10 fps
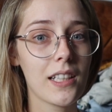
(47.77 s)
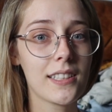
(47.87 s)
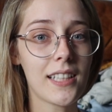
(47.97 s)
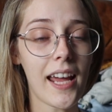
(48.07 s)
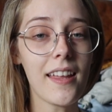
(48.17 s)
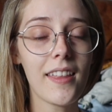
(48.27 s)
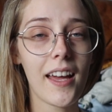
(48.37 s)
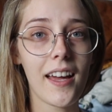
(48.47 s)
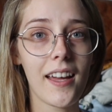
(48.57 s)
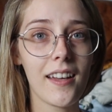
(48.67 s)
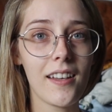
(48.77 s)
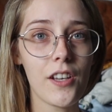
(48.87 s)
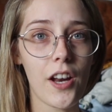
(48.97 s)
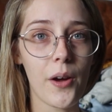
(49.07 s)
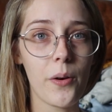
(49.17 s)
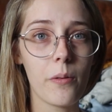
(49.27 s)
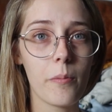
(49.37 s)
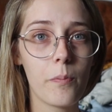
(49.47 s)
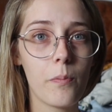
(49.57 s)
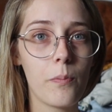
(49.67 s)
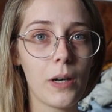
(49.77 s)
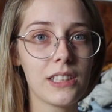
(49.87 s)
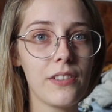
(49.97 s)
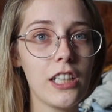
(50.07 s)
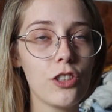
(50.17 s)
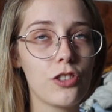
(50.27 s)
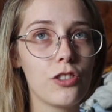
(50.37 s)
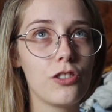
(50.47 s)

say that, you know, breastfeeding